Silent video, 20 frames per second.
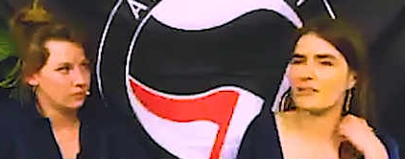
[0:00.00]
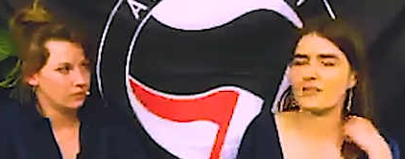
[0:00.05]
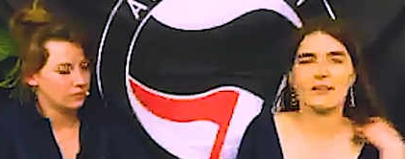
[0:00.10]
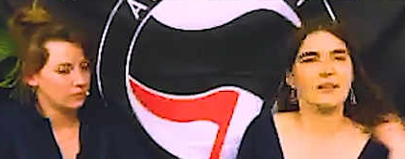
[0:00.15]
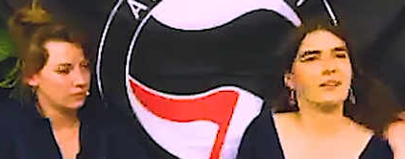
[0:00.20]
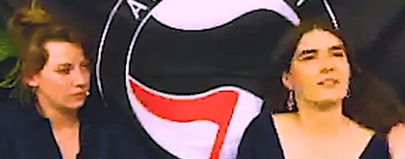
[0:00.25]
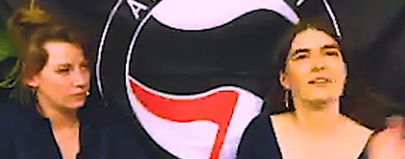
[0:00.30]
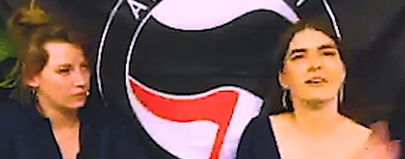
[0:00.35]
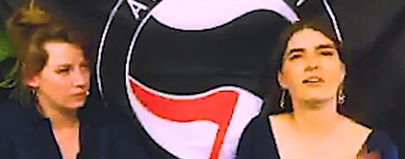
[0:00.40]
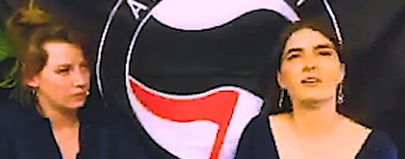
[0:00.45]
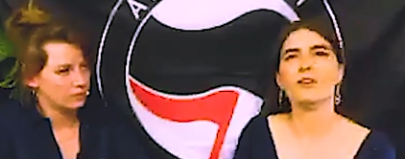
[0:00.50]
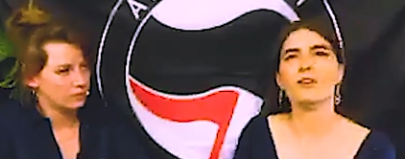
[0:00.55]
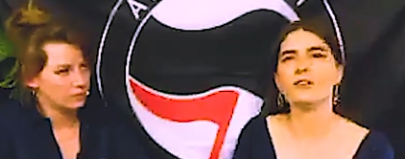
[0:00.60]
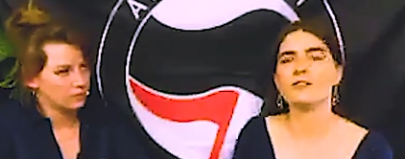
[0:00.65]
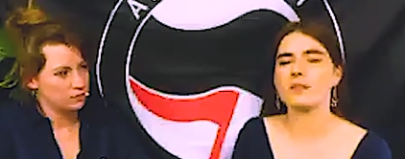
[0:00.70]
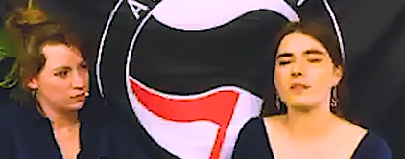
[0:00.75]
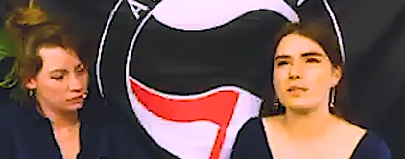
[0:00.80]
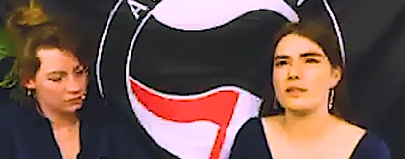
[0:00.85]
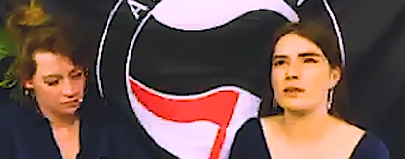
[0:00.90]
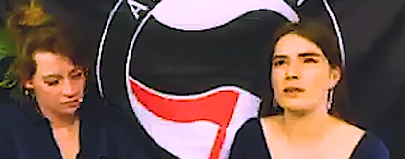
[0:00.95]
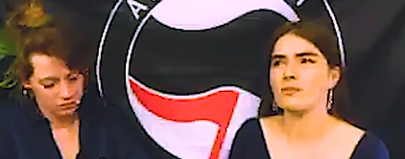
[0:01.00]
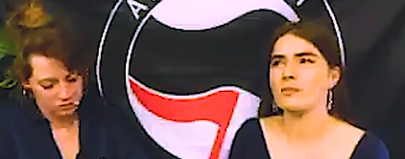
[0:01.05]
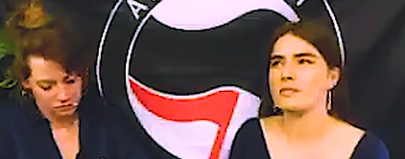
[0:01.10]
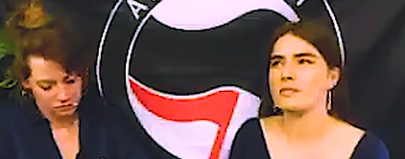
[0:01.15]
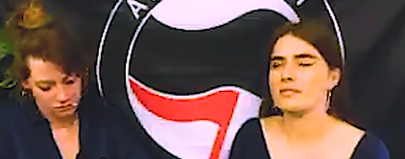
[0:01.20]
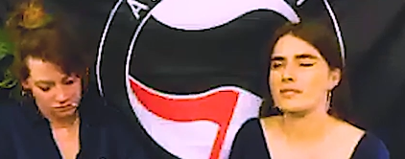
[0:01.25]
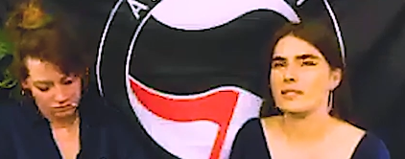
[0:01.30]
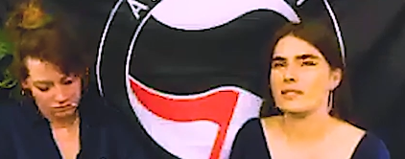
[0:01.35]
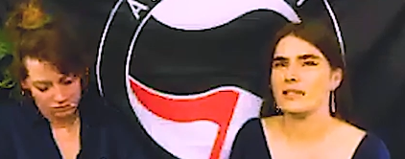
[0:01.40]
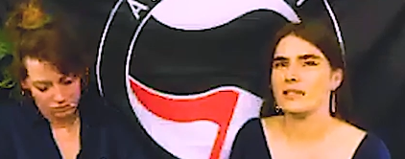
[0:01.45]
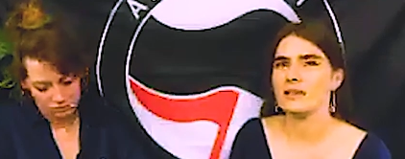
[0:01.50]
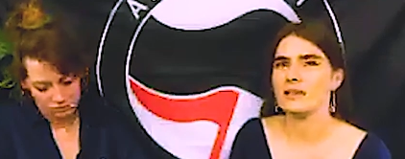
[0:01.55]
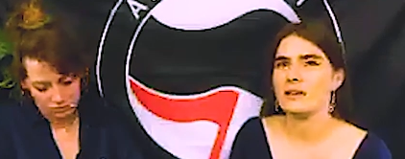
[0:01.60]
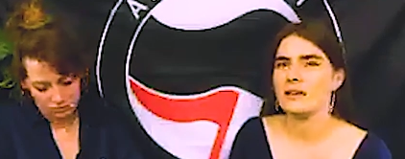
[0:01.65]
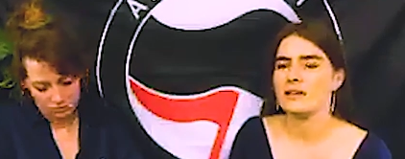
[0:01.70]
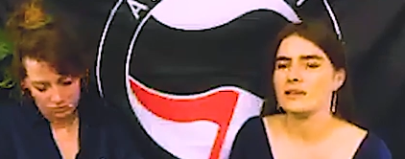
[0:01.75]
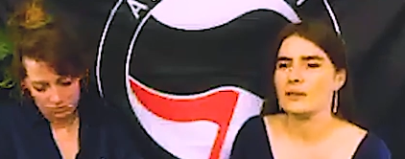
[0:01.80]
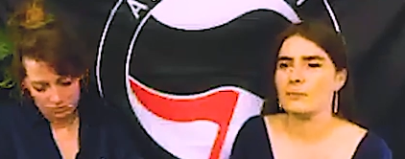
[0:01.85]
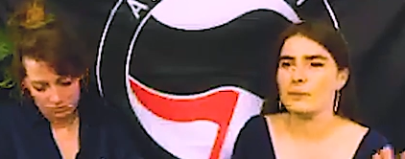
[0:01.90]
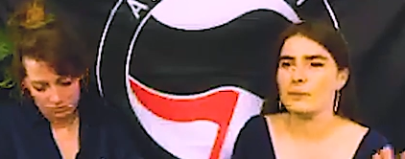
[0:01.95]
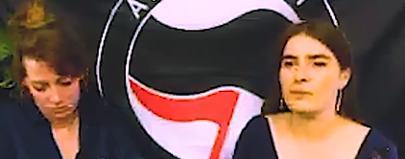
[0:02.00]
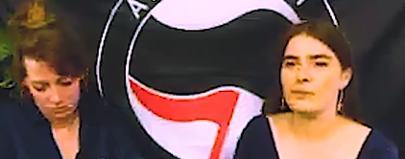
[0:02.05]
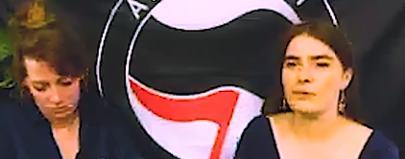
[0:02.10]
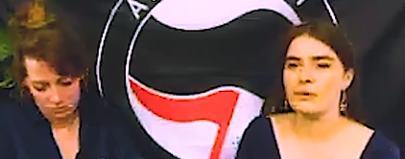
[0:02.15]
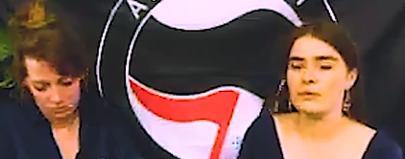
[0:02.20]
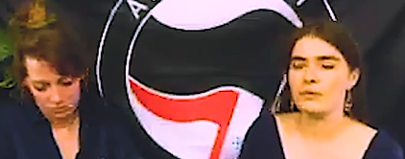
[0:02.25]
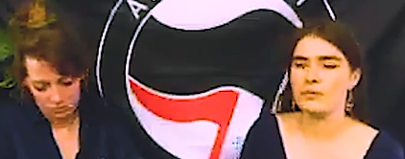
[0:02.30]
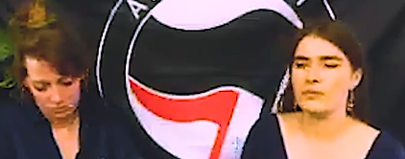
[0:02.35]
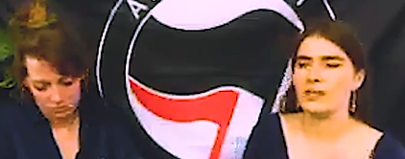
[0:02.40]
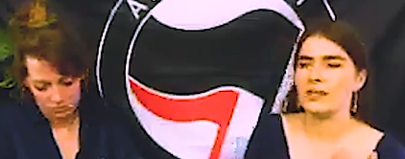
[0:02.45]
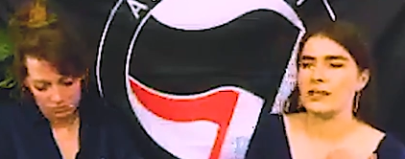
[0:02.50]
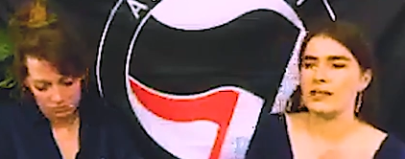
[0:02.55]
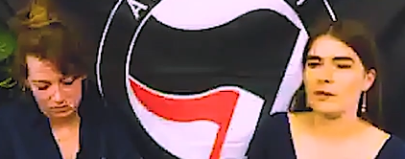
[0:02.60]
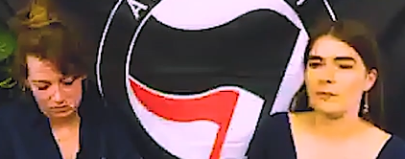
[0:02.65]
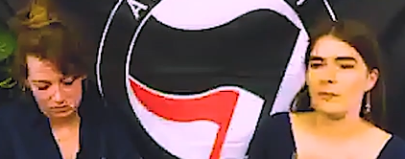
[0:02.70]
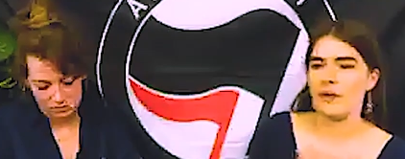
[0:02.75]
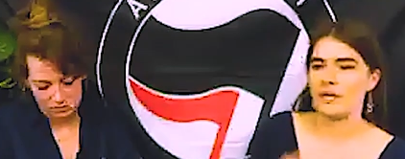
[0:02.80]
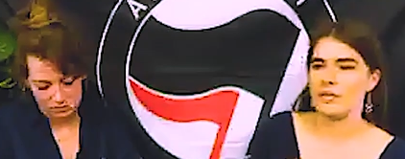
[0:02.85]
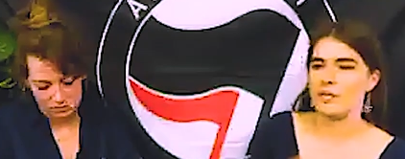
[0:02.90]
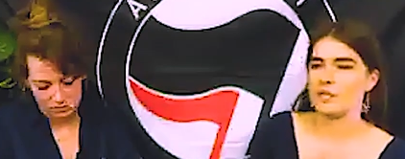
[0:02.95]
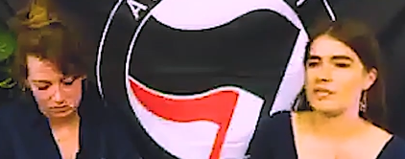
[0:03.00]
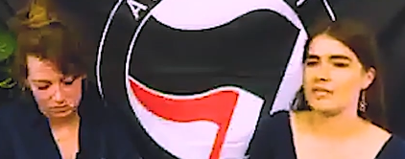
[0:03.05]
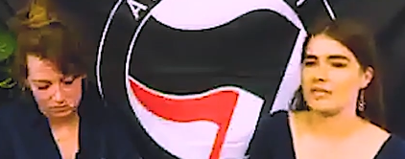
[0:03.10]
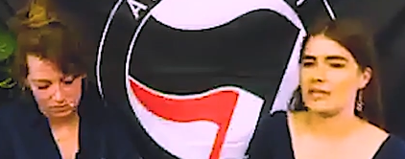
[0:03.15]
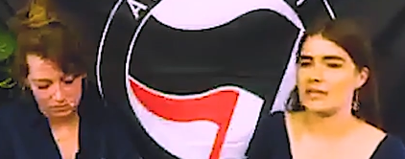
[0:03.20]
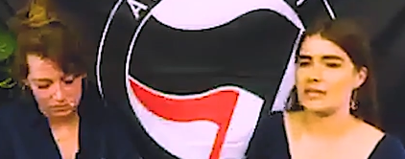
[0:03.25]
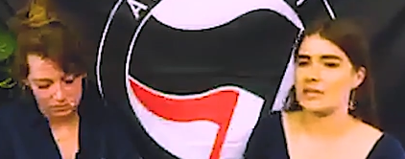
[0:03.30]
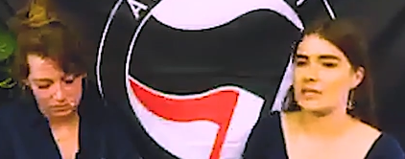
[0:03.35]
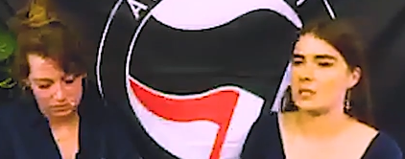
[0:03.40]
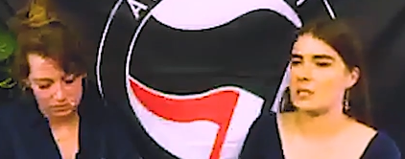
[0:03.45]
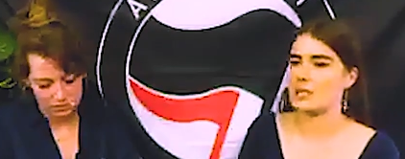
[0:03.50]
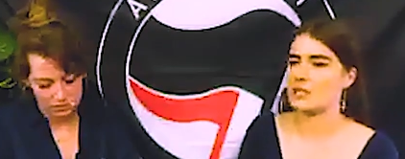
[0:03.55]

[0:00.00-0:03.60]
Speaker 1: I think a lot of the time we see that people really imagine sex as just